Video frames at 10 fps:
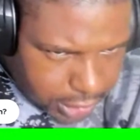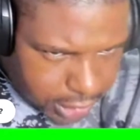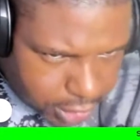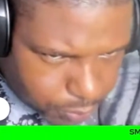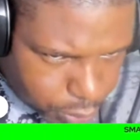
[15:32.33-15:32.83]

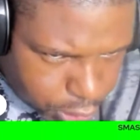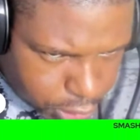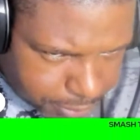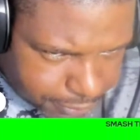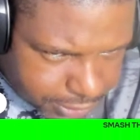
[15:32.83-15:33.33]
Ingram, will
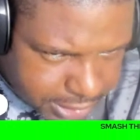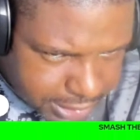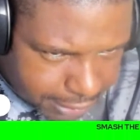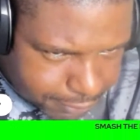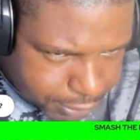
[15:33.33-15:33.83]
you be visiting
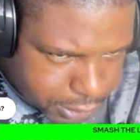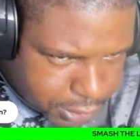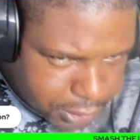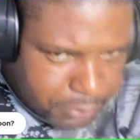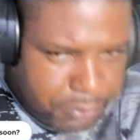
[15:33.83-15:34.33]
Africa
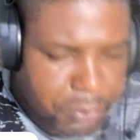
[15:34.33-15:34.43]
soon?